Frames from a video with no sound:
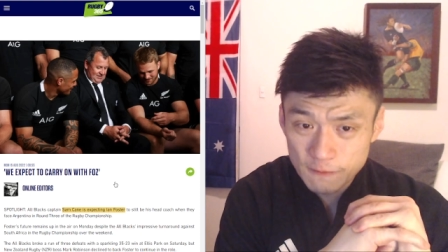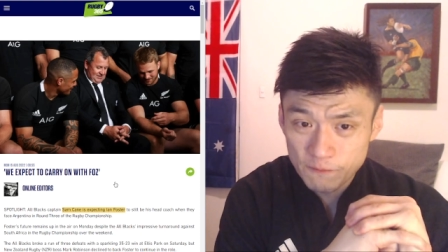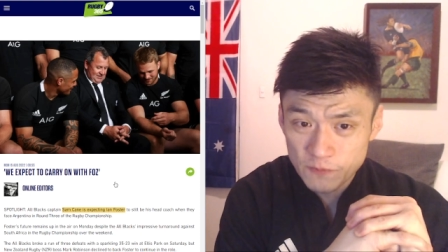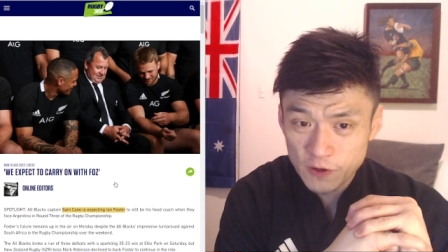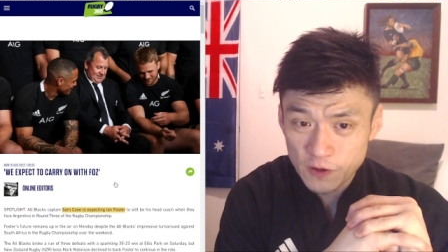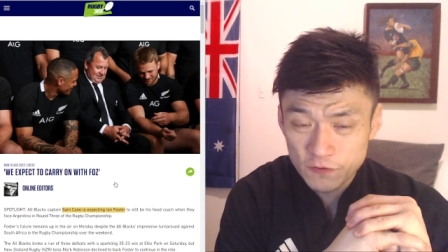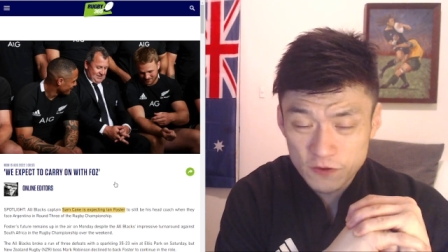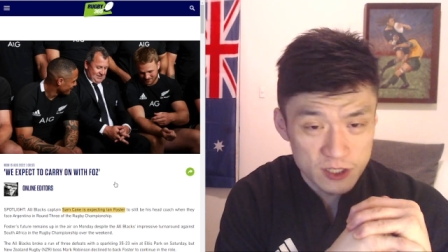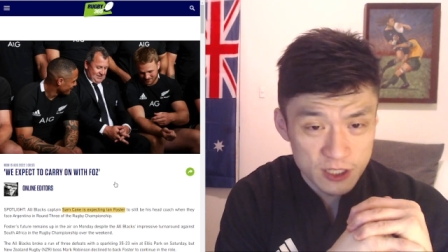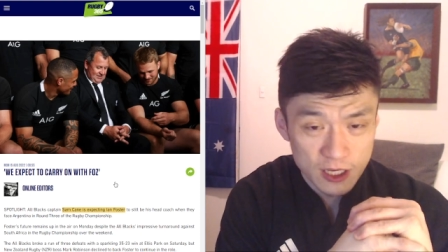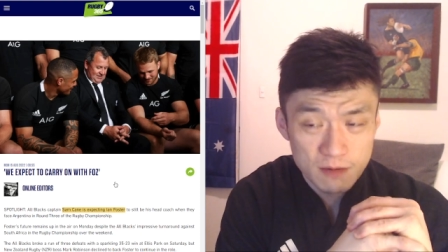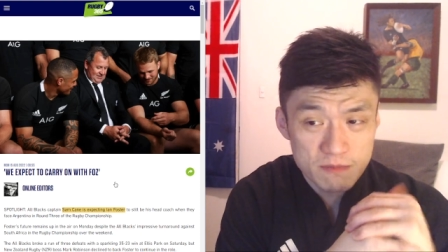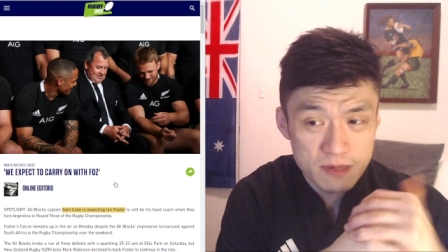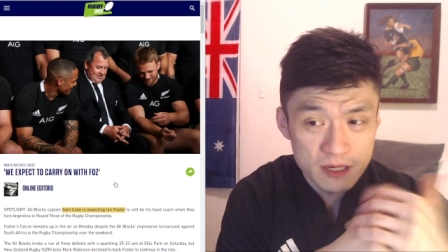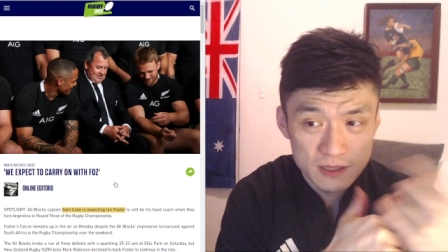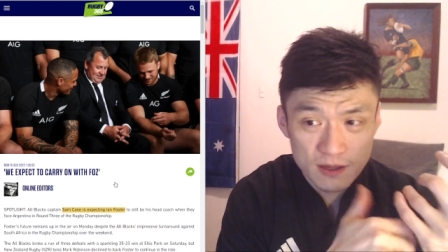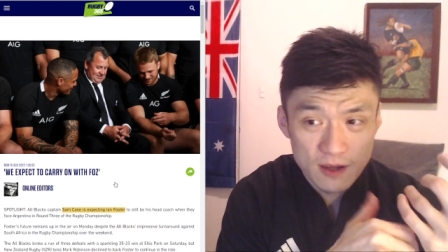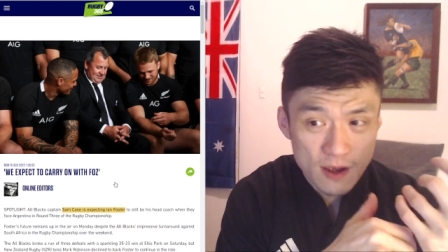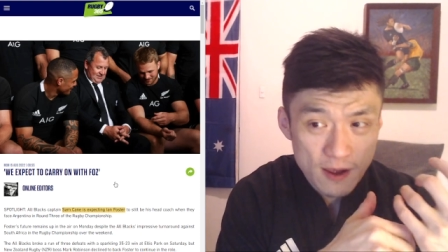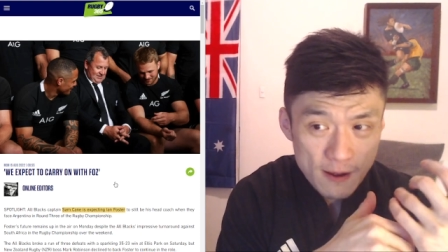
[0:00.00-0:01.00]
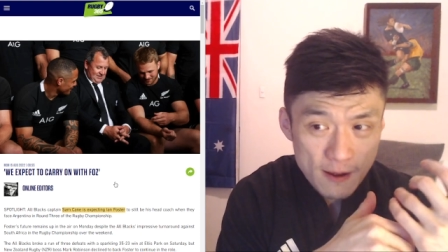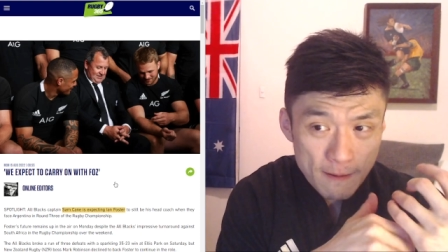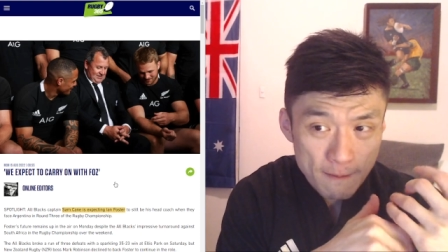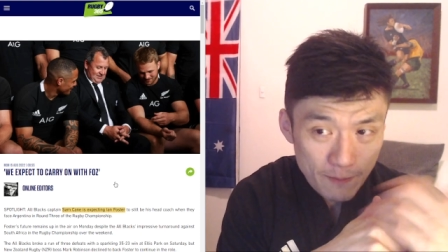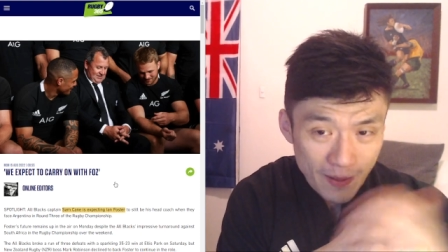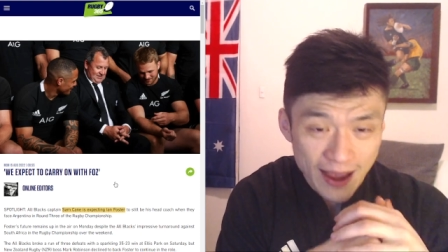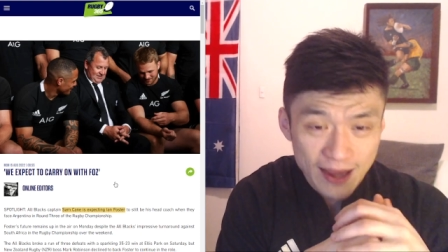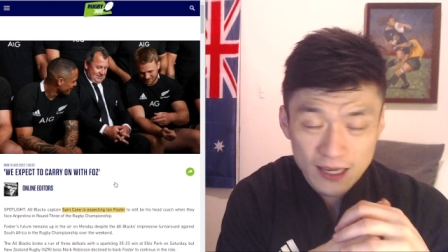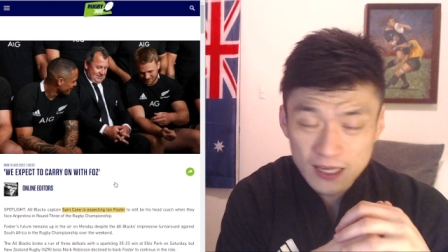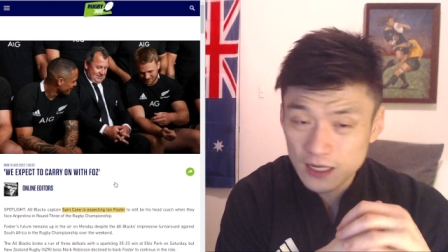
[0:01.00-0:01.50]
if the team is
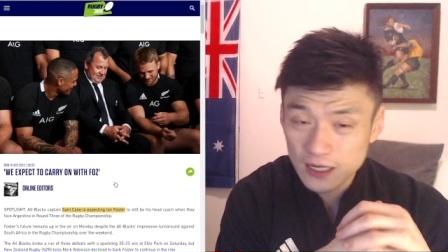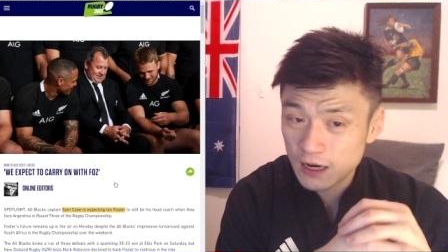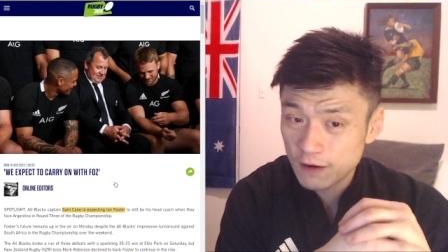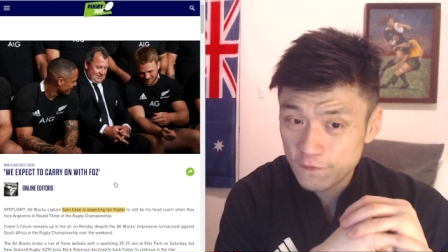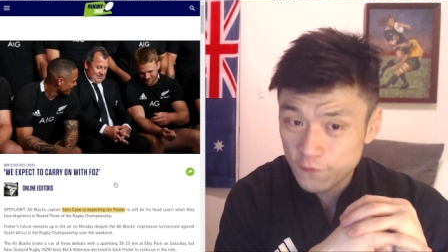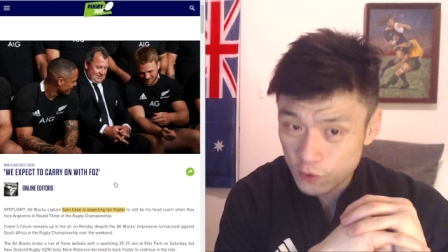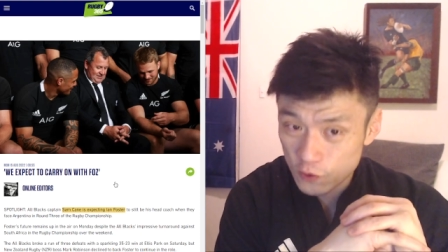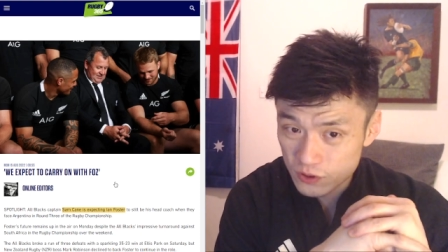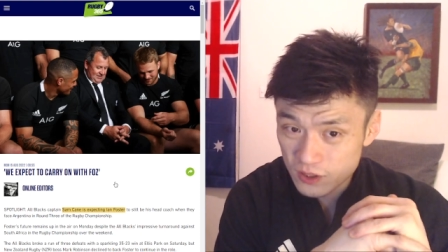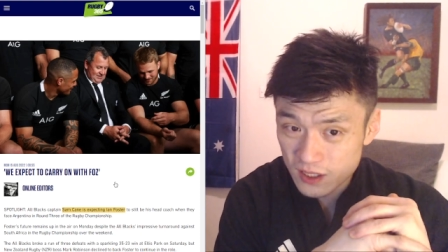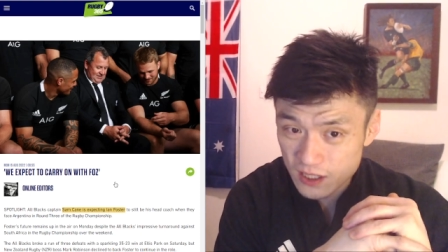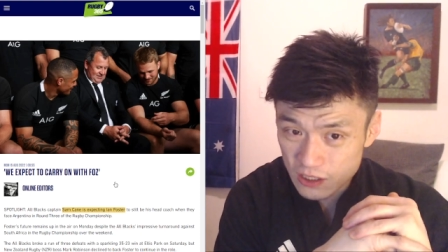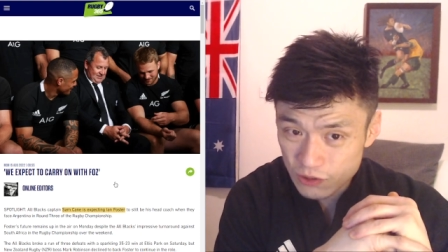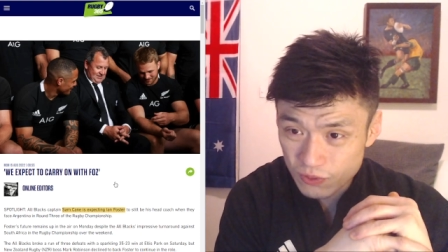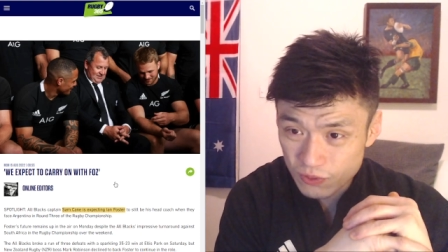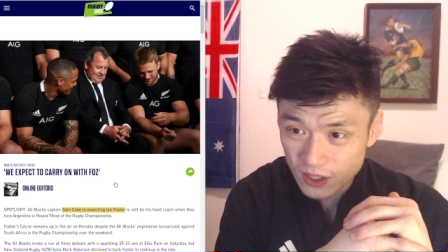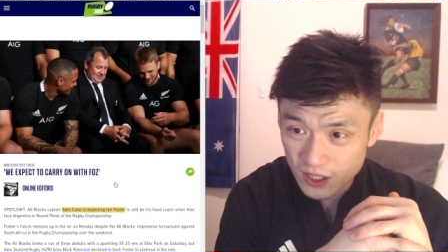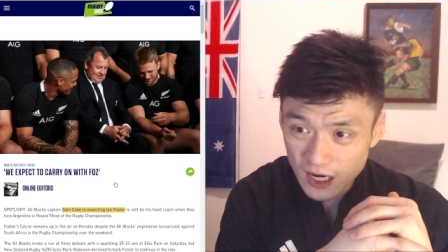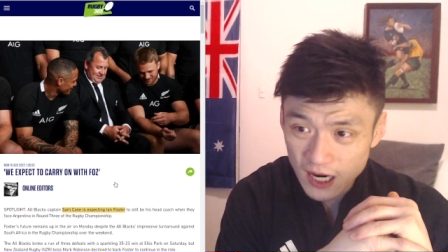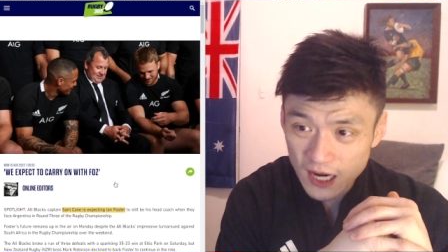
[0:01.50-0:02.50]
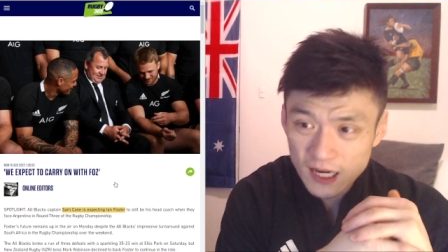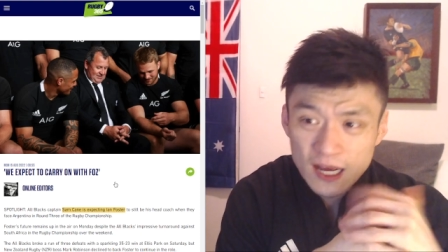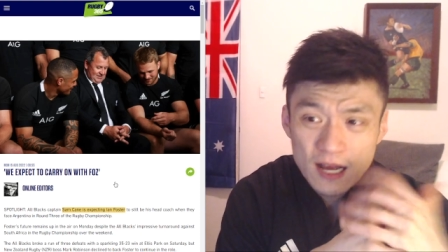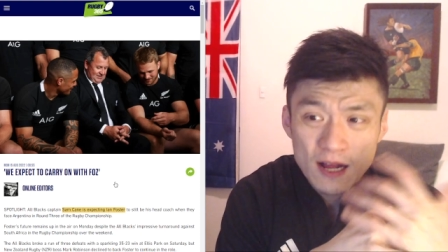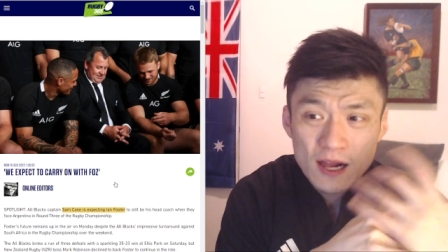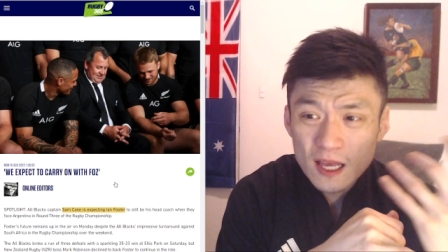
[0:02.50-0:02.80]
backing up Fozzie in this regard.